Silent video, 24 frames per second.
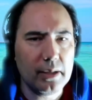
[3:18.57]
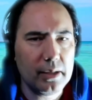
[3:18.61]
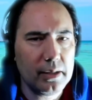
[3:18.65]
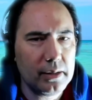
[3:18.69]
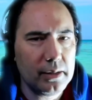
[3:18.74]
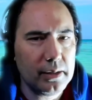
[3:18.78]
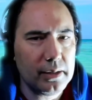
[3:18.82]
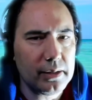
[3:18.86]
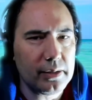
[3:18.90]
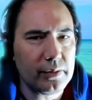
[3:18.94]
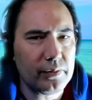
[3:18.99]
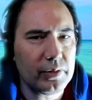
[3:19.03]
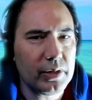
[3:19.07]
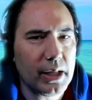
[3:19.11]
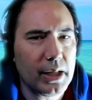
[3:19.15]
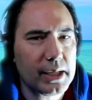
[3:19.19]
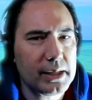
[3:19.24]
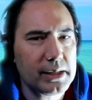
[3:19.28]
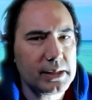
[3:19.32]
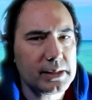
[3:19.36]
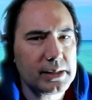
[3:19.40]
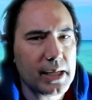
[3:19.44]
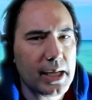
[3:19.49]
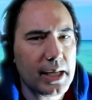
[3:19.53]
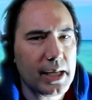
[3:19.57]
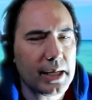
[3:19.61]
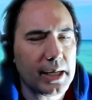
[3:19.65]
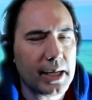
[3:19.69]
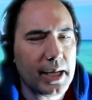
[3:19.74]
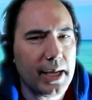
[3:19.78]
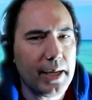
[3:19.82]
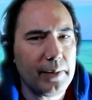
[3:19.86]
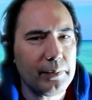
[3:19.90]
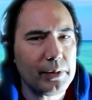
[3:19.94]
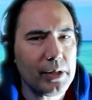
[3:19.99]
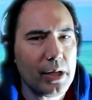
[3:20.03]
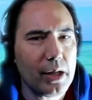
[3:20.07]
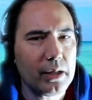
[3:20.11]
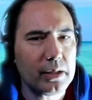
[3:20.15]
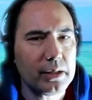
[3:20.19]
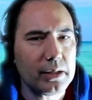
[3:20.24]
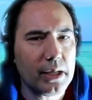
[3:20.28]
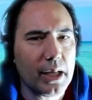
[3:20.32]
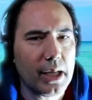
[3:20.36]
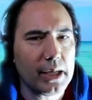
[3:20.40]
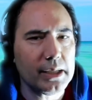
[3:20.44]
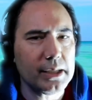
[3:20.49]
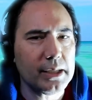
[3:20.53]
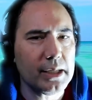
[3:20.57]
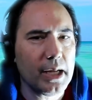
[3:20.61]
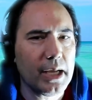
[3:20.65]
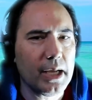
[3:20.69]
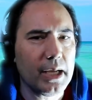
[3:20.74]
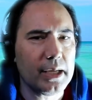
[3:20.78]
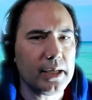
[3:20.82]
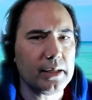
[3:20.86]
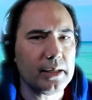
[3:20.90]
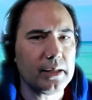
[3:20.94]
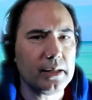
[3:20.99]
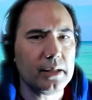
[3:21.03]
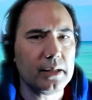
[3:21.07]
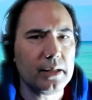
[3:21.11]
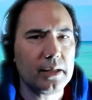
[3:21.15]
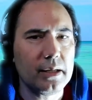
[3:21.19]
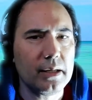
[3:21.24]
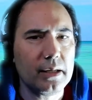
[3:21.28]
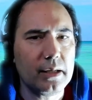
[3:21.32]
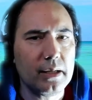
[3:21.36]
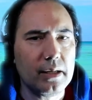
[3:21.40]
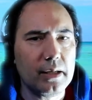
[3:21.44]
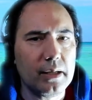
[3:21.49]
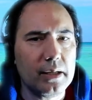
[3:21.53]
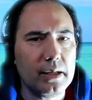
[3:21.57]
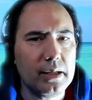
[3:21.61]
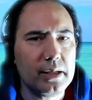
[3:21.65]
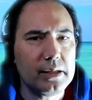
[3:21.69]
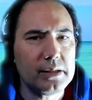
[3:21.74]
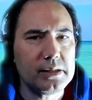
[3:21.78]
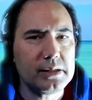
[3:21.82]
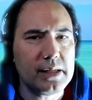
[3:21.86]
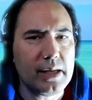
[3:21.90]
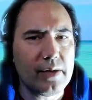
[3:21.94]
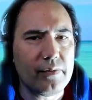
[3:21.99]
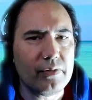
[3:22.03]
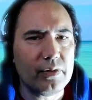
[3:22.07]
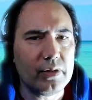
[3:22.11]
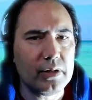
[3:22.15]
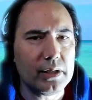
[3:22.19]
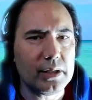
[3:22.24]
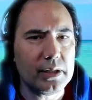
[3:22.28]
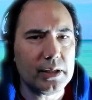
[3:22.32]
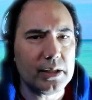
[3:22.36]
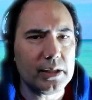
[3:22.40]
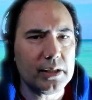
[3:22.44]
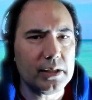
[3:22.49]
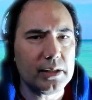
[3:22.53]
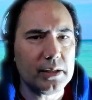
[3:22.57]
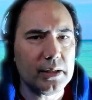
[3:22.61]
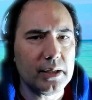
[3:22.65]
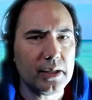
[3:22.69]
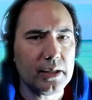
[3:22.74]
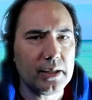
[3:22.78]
look, if you like this kind of game, $1.99 is definitely,